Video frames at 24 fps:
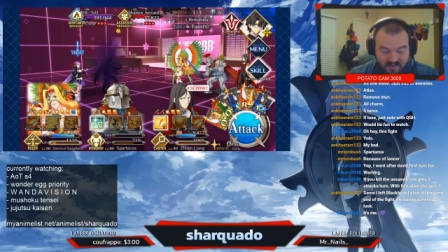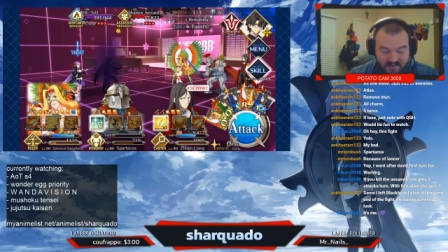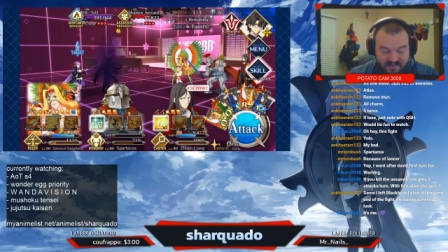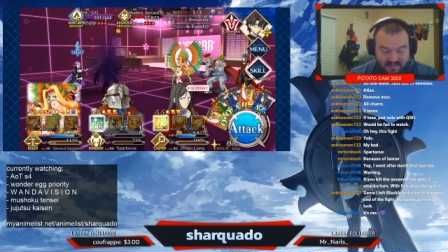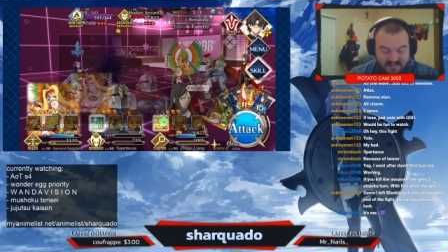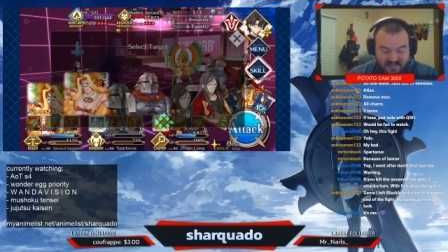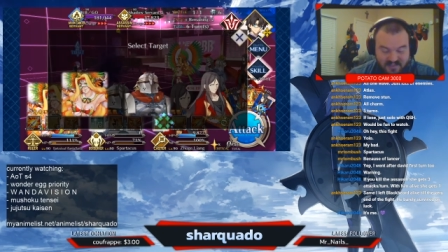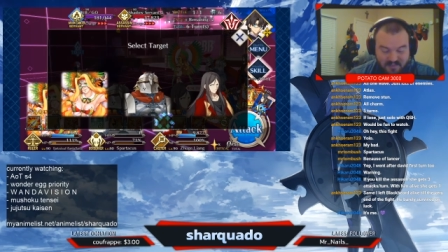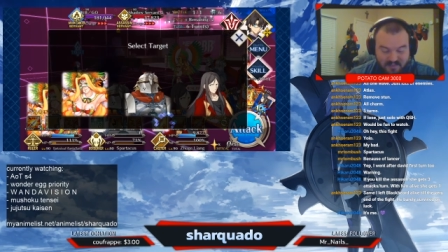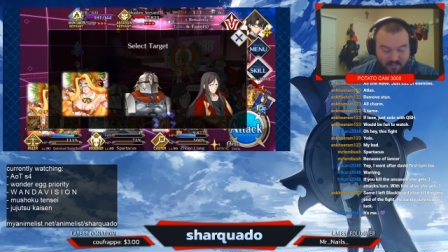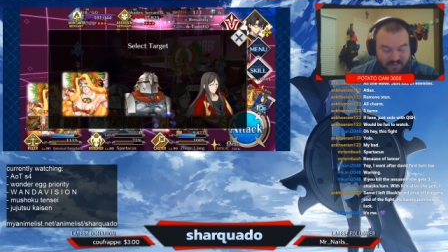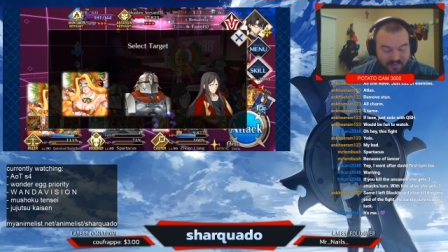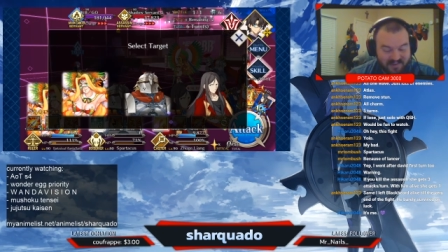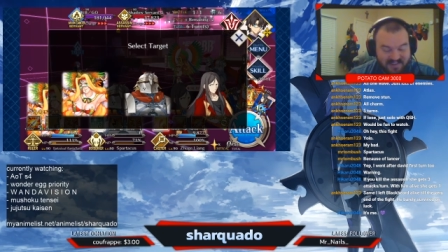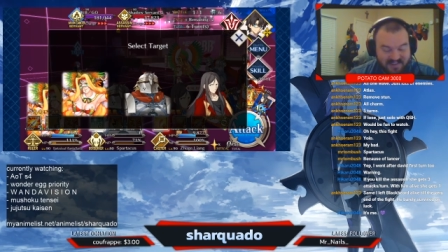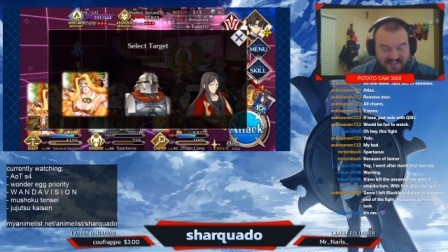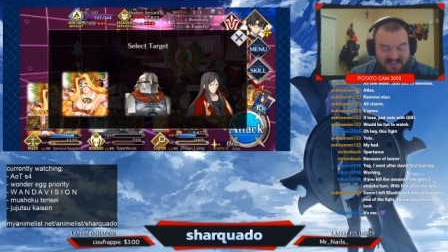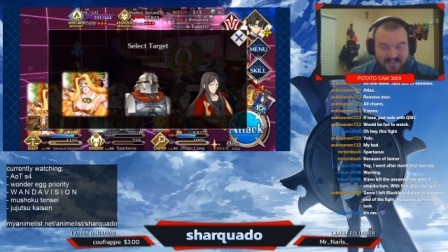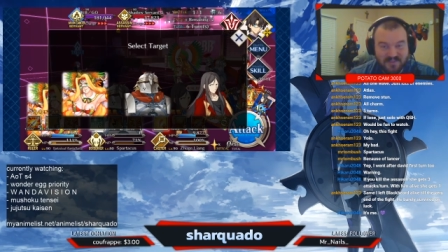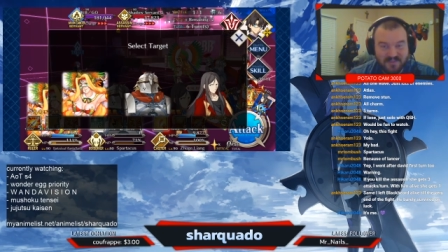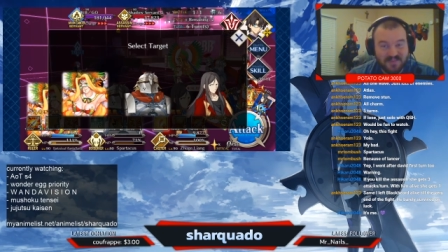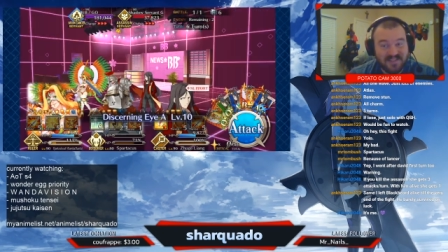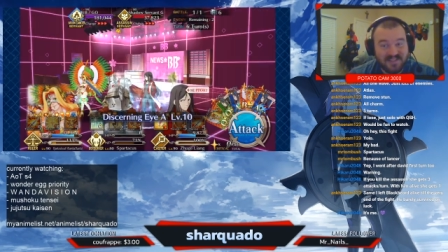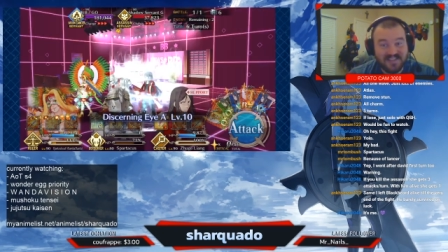
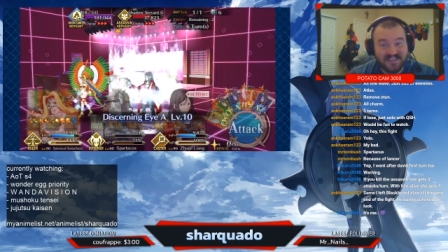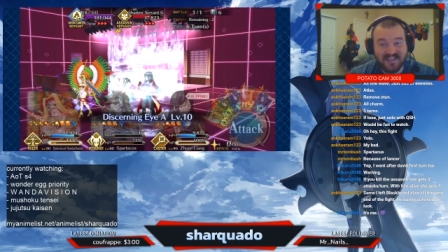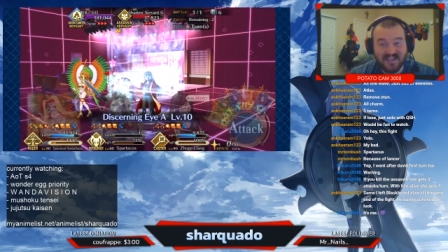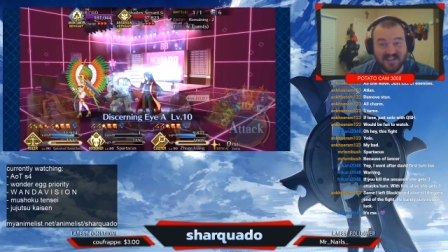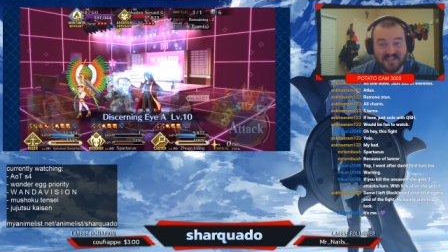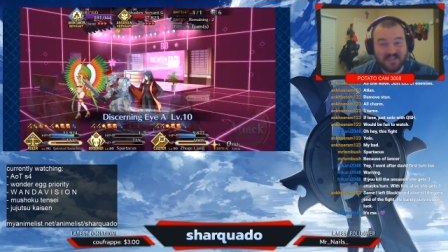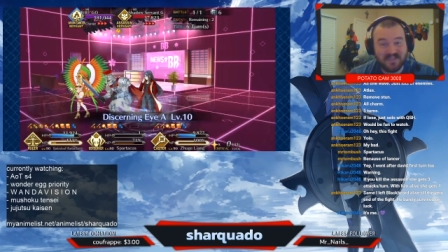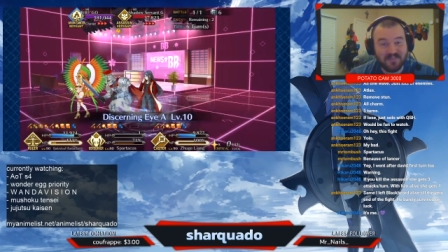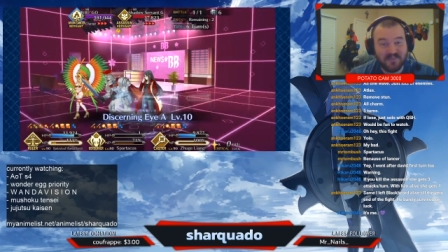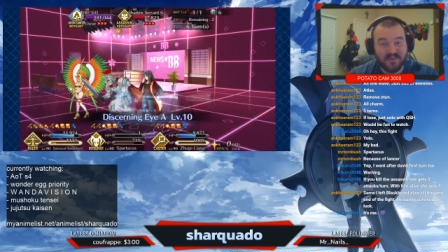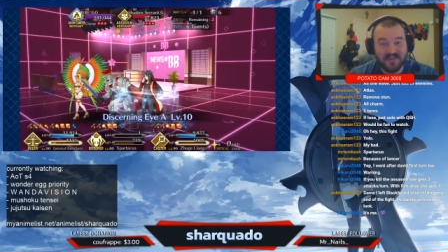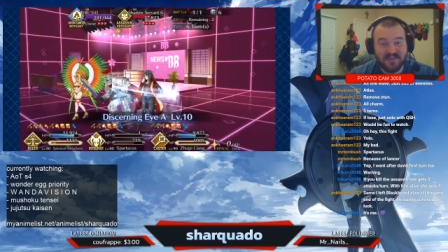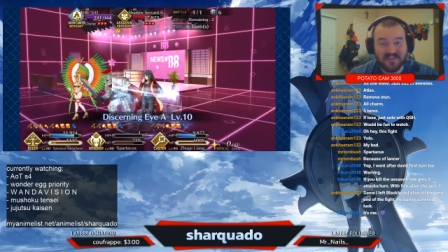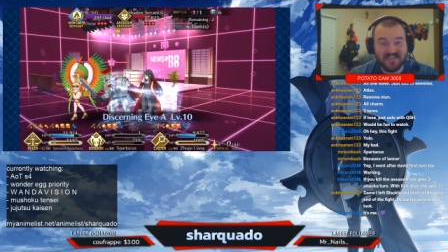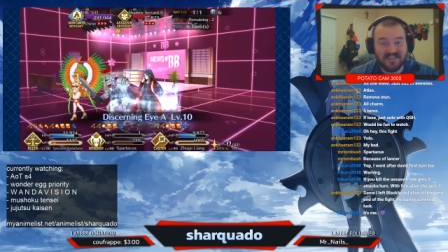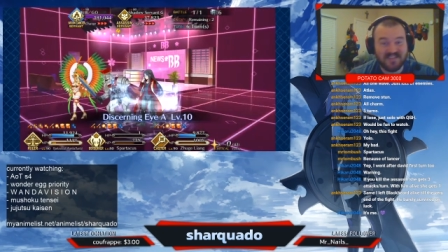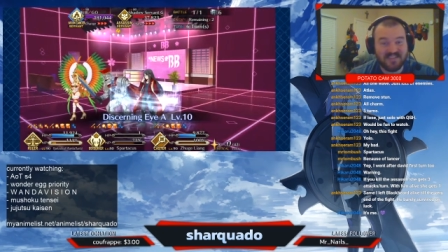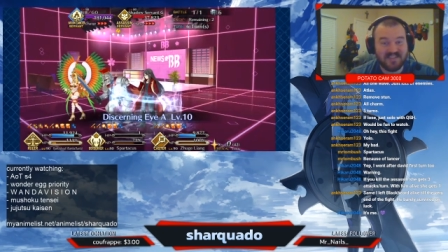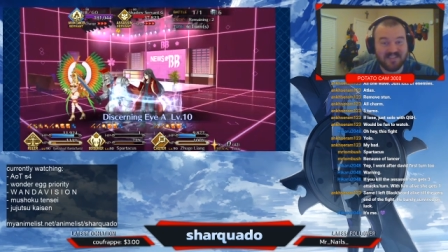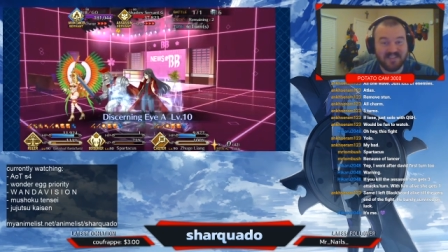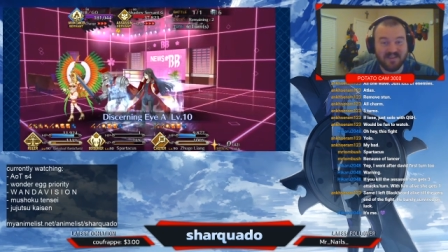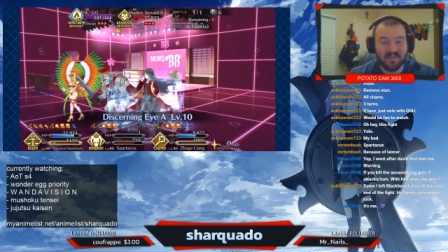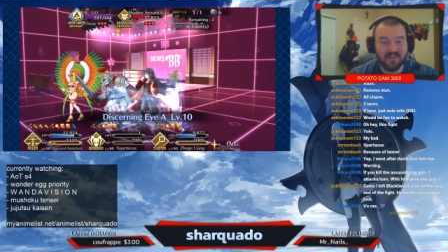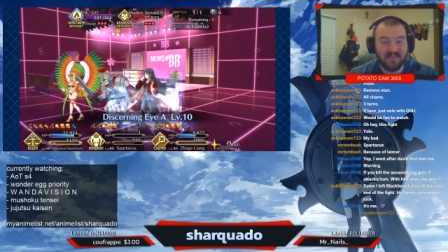Spartacus was not supposed to
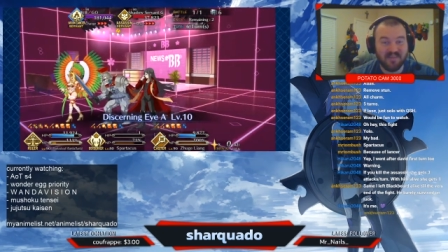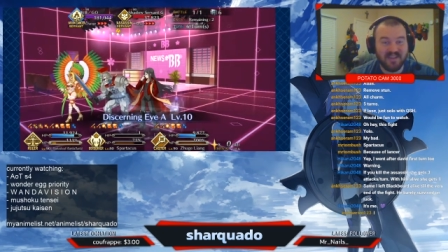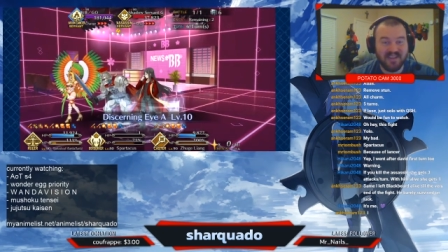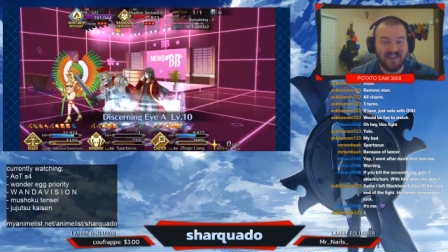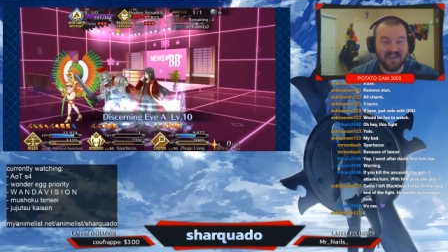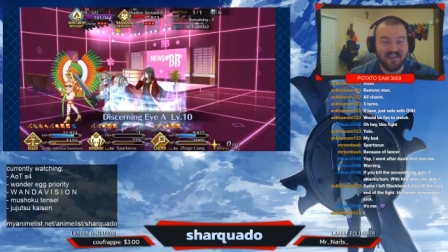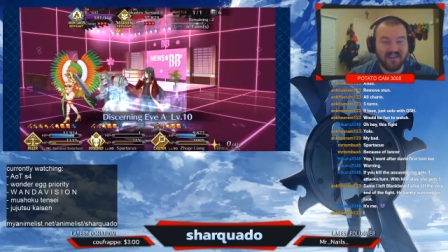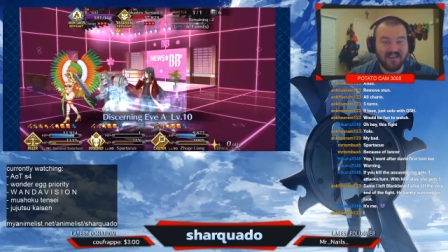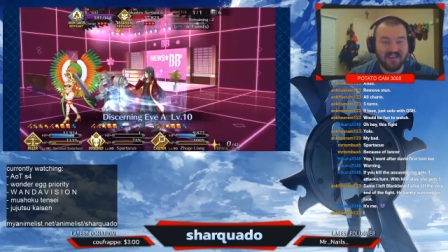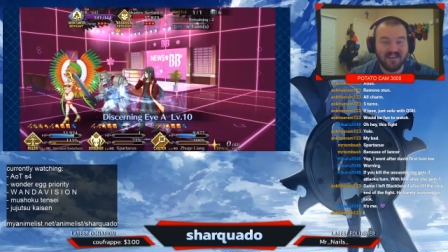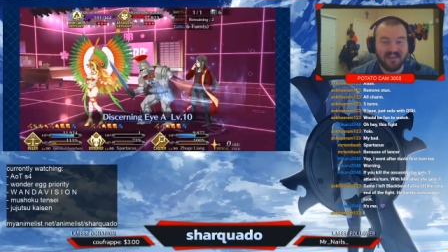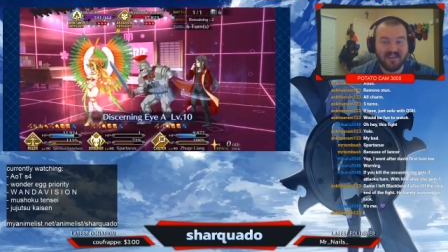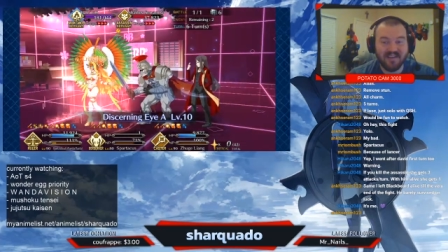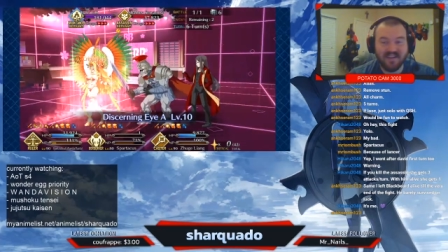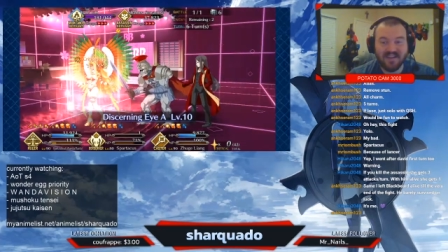still be here.